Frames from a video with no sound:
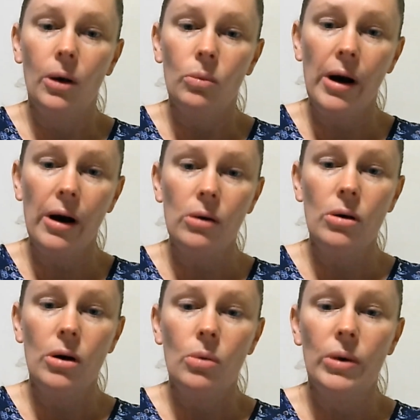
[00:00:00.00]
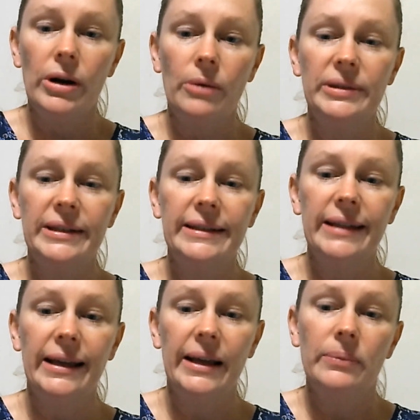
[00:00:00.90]
Well, when I was
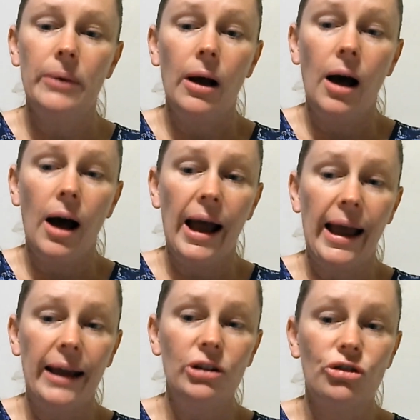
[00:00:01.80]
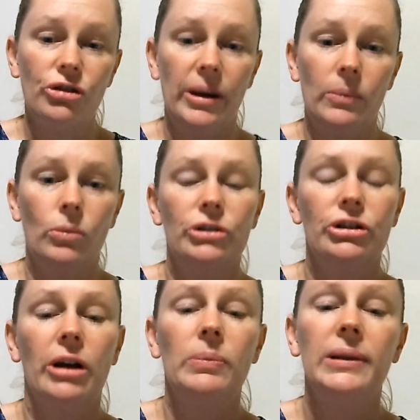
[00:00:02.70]
asleep, I had a dream which
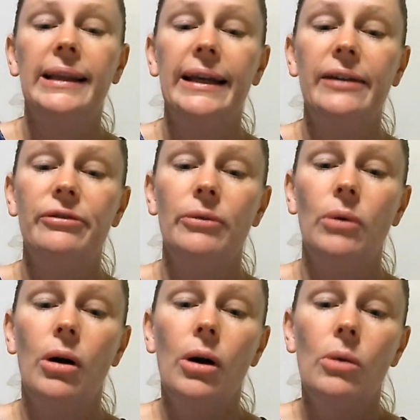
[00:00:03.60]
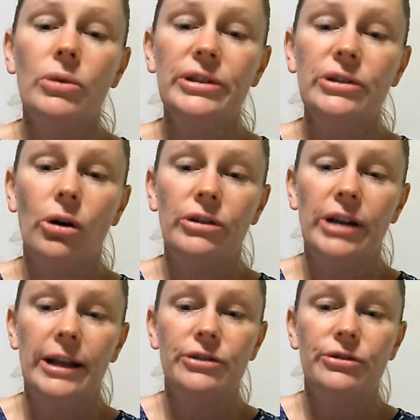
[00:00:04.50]
I believe was God
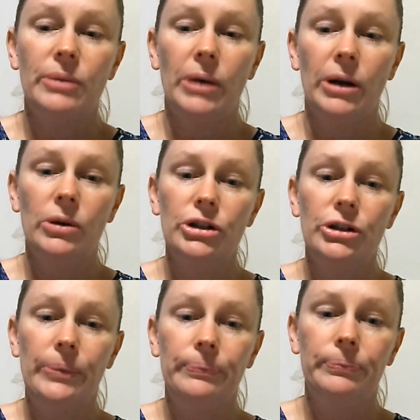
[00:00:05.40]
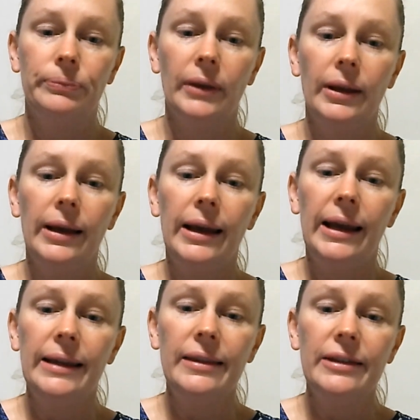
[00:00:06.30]
answering my question.
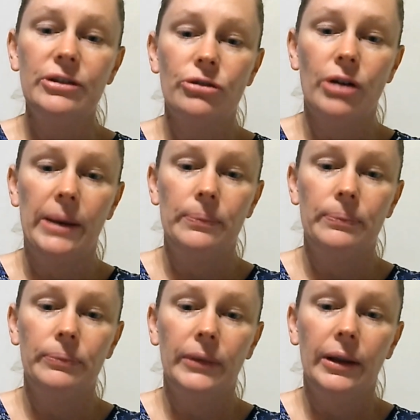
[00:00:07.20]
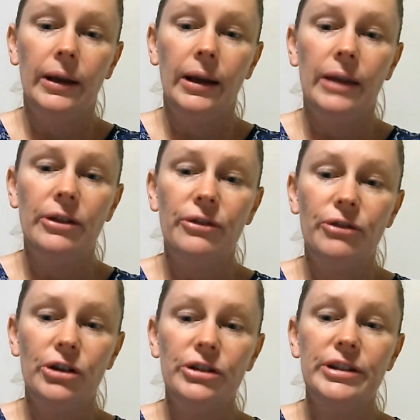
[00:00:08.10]
In this dream, in the
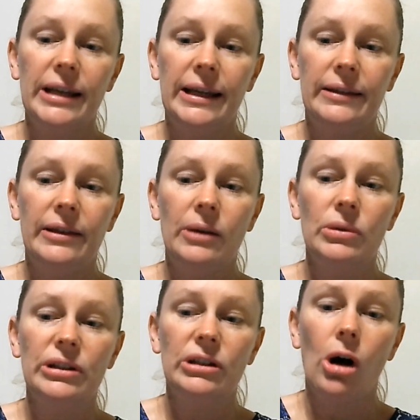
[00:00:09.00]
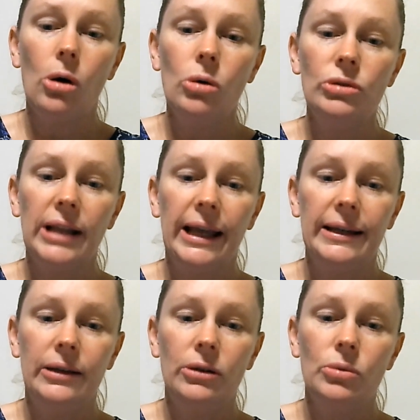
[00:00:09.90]
first scene, there was an old
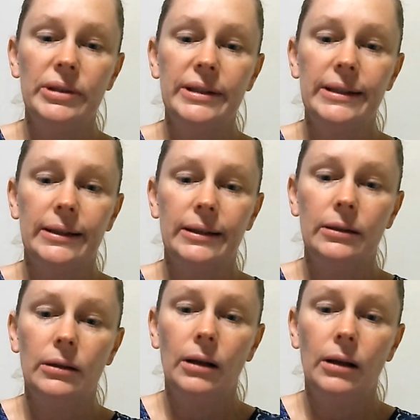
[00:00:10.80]
lady who was sick,